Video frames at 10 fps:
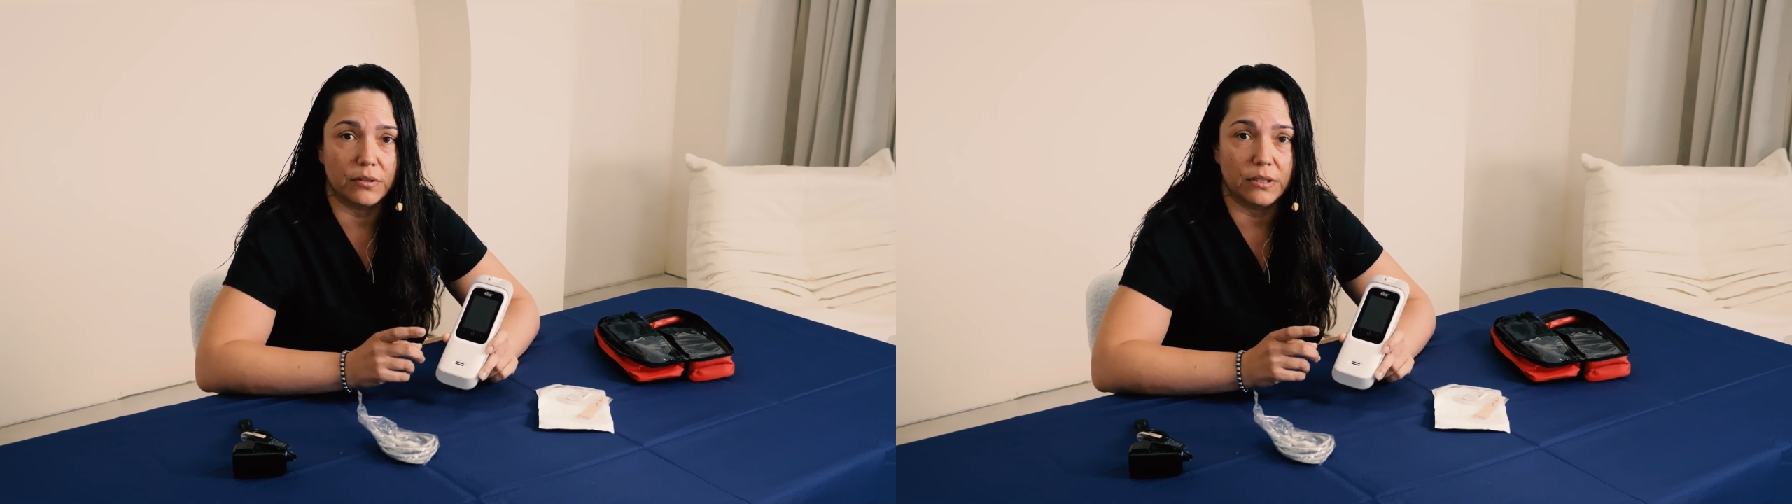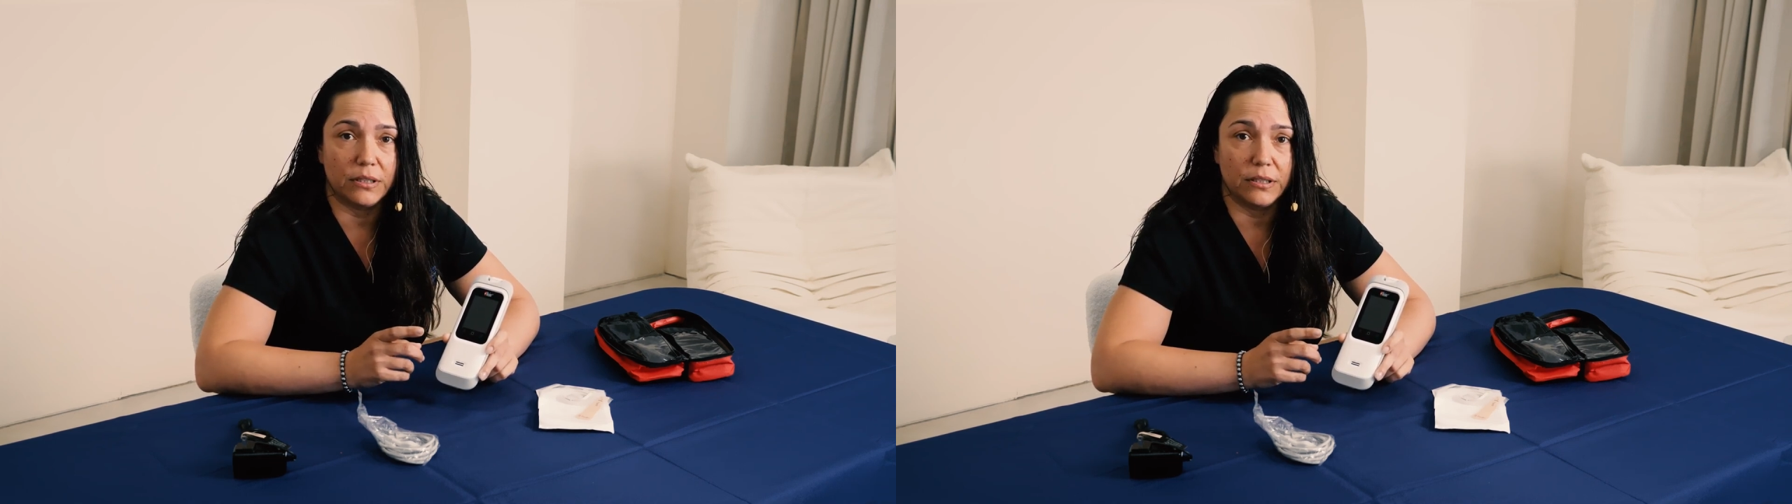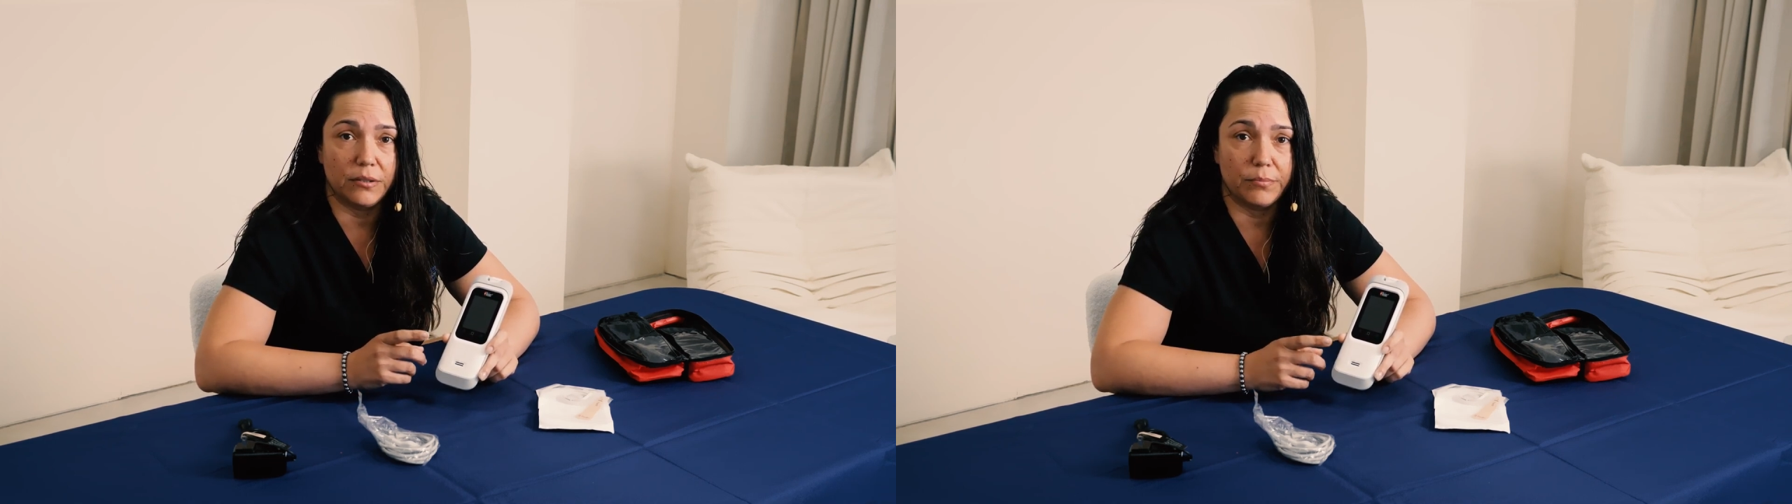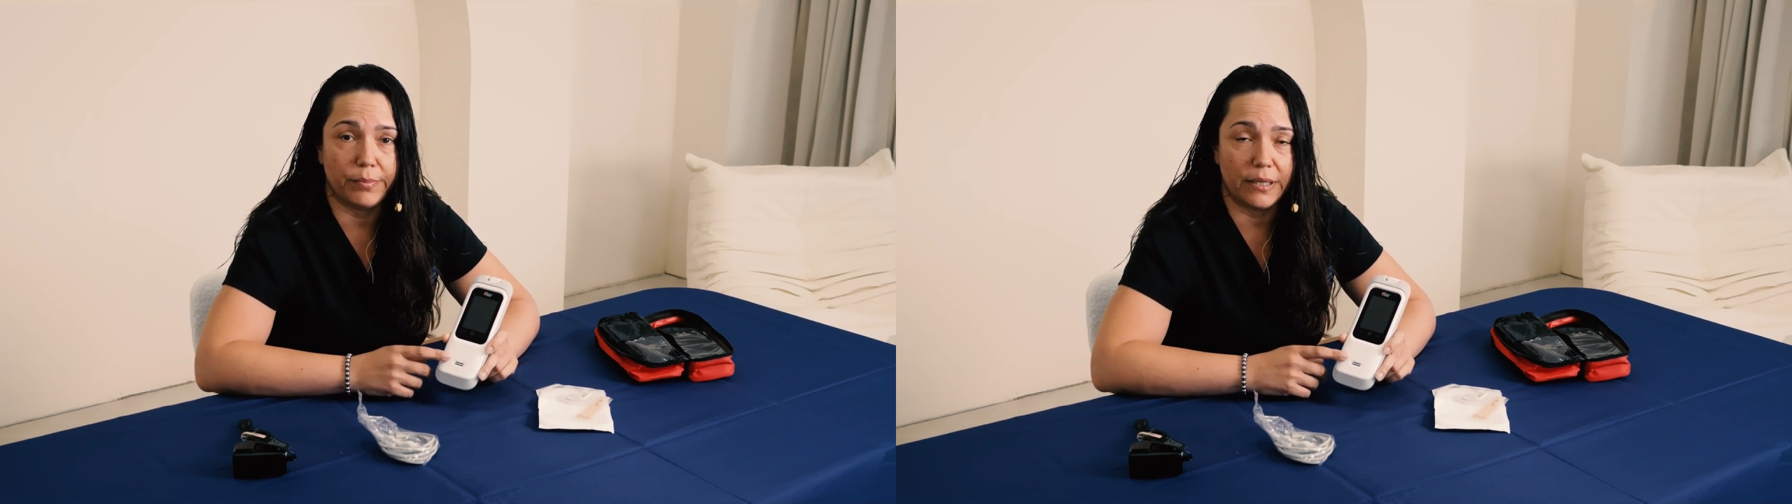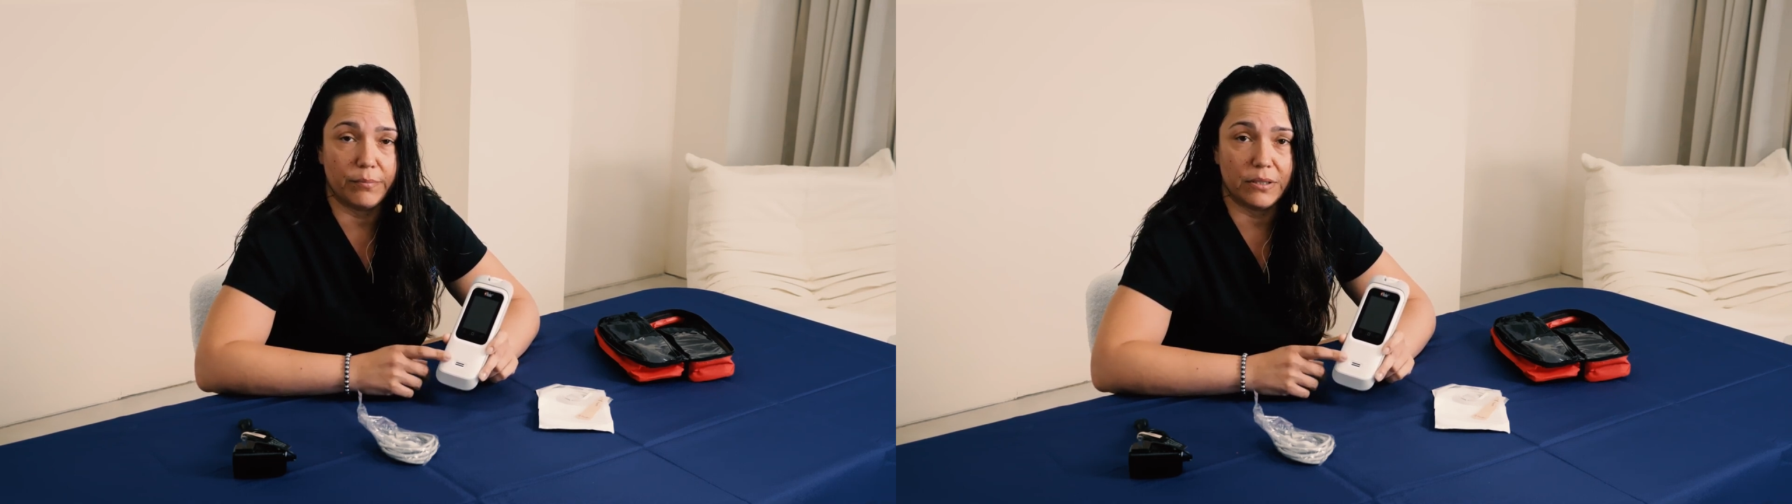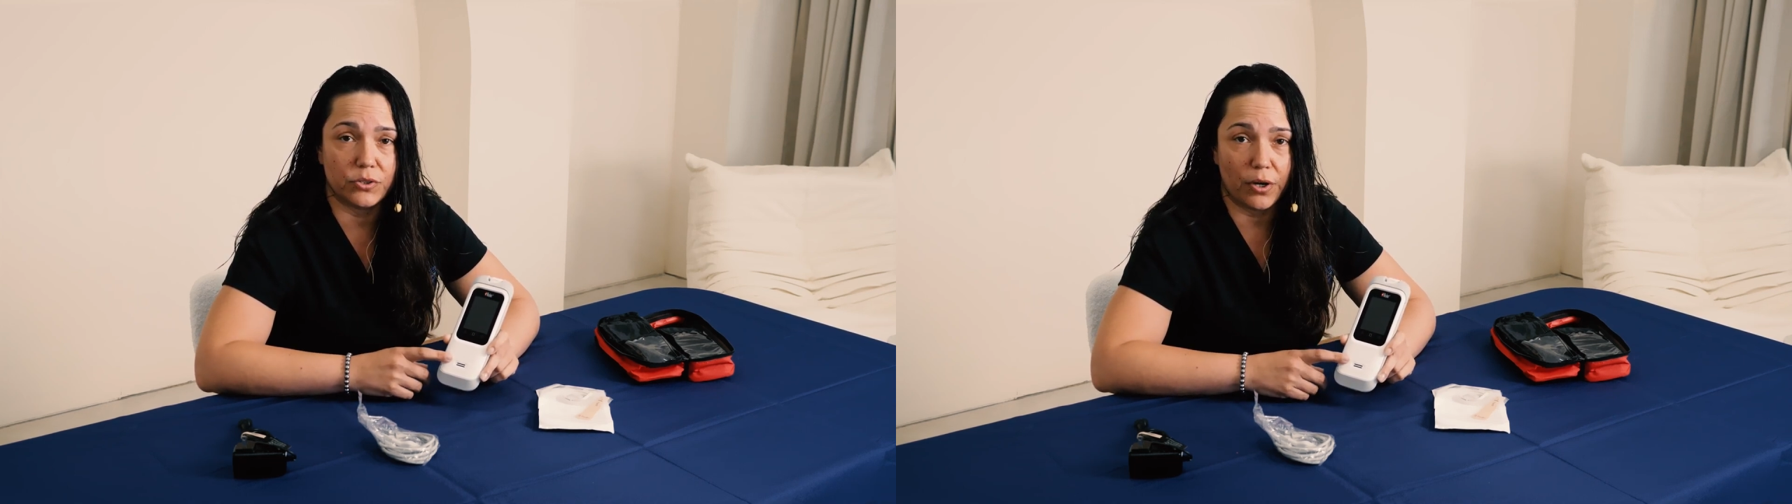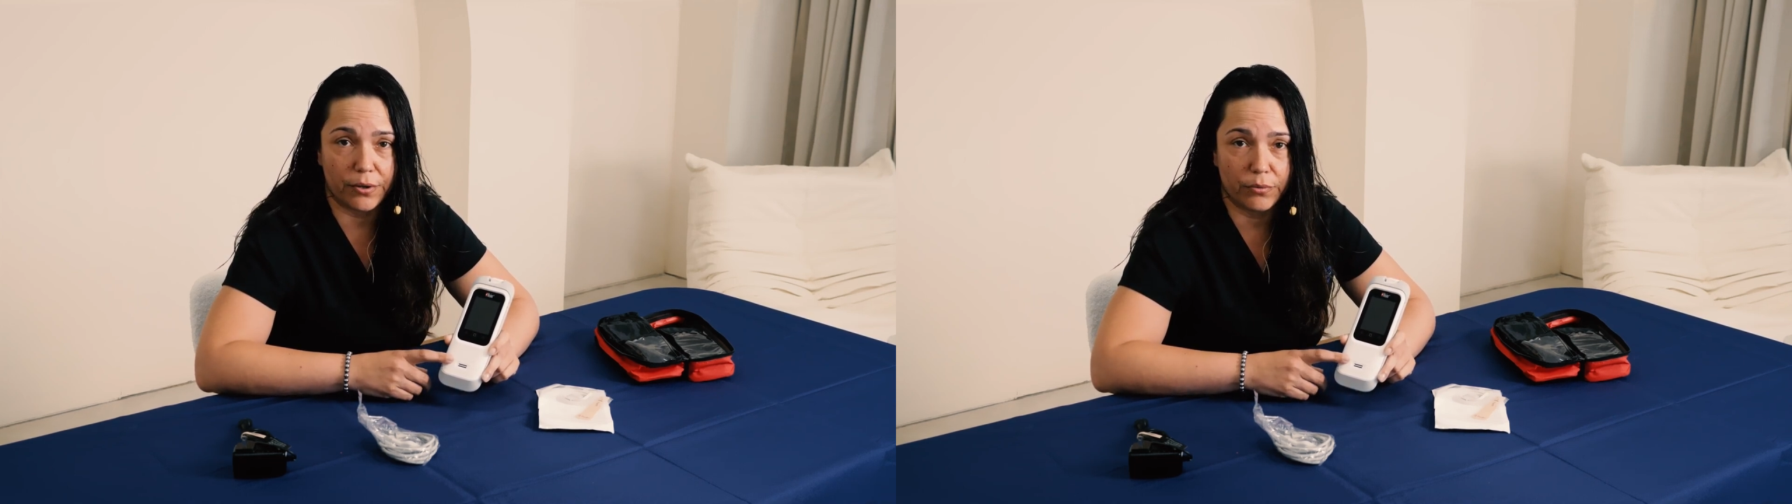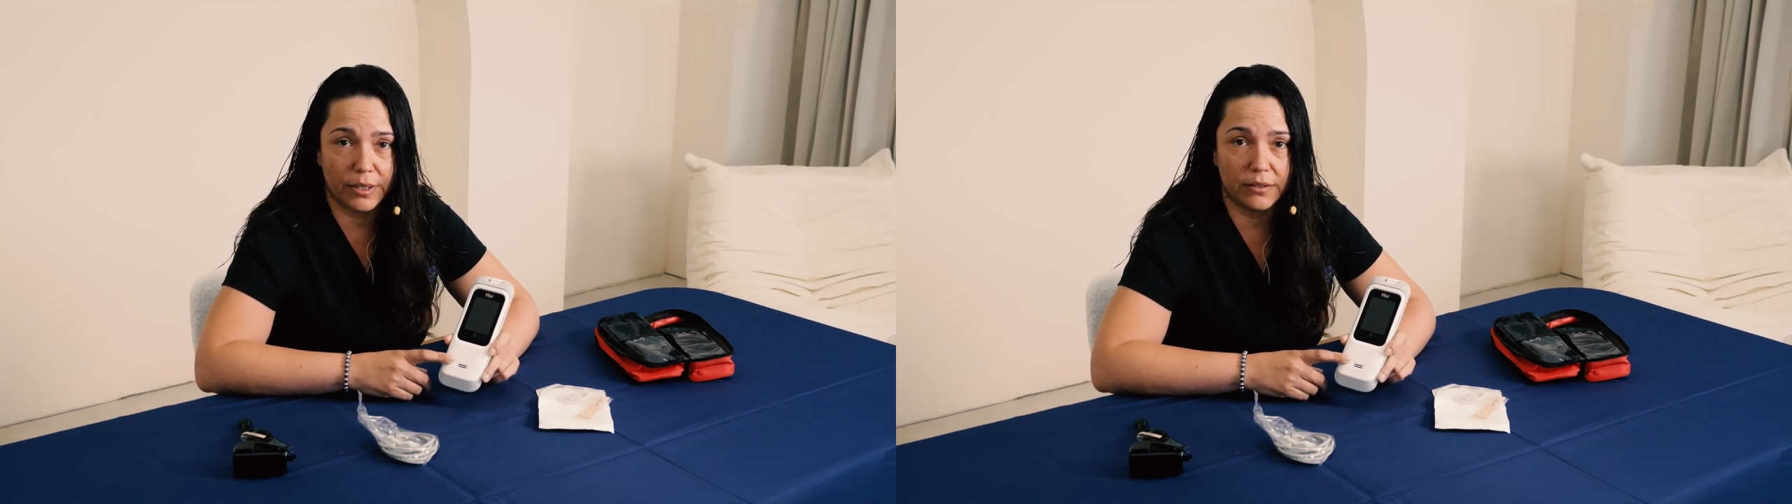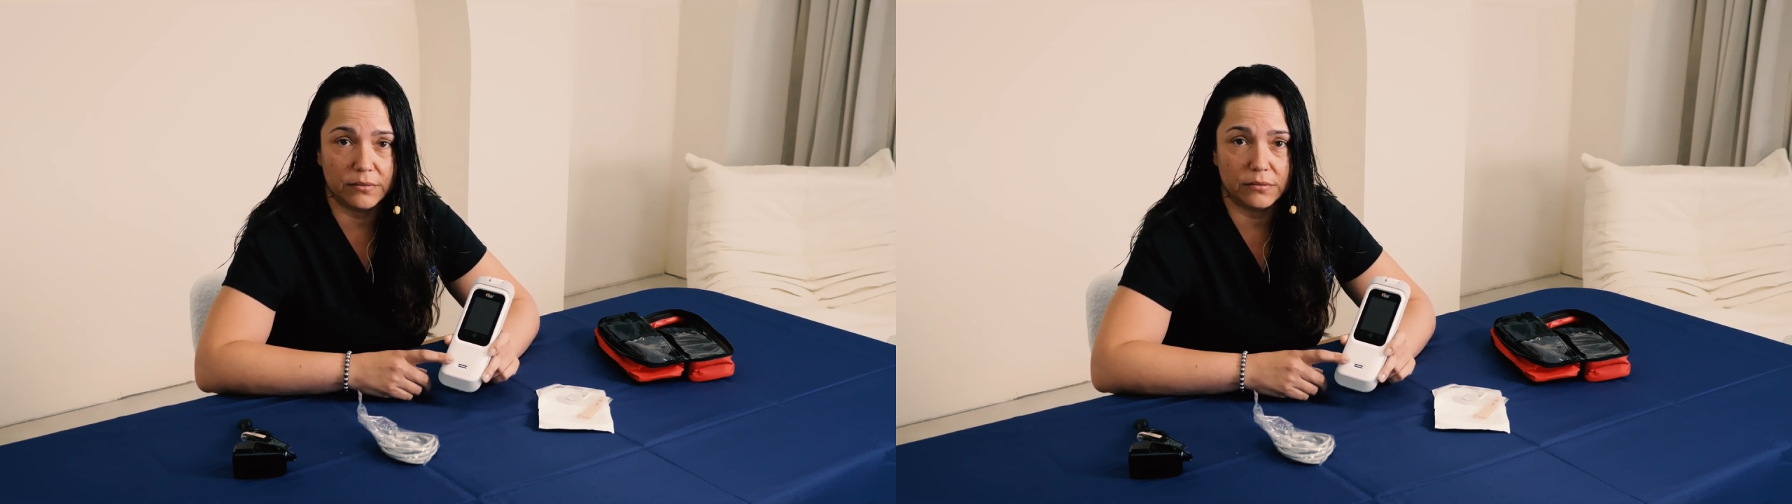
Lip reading: the baby's heart rate